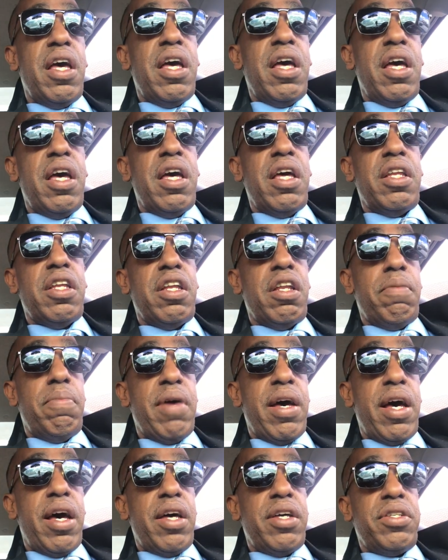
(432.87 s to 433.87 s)
and in the
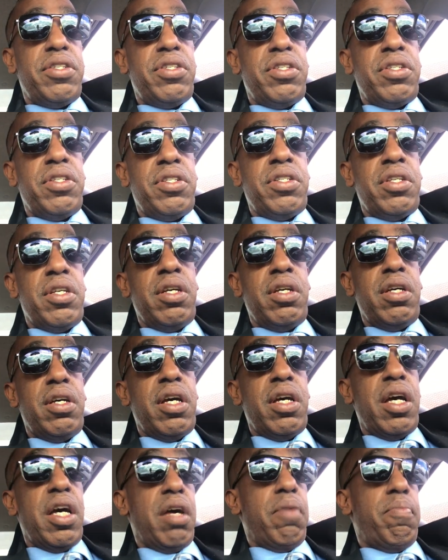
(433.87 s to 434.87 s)
past,
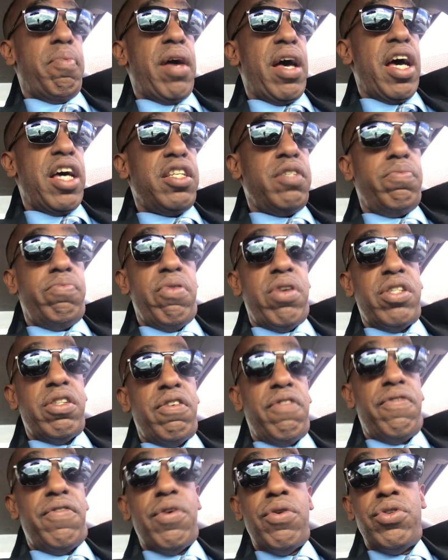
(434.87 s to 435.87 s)
and past,
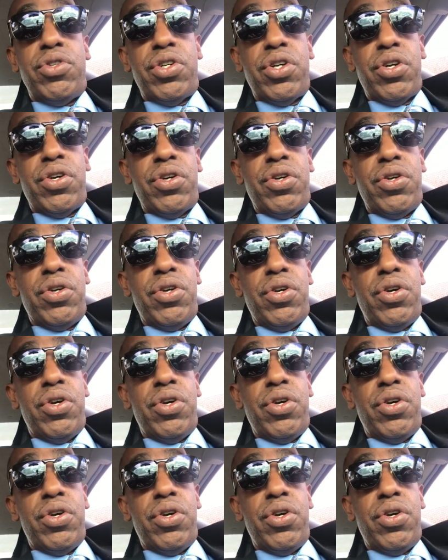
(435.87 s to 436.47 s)
present, future,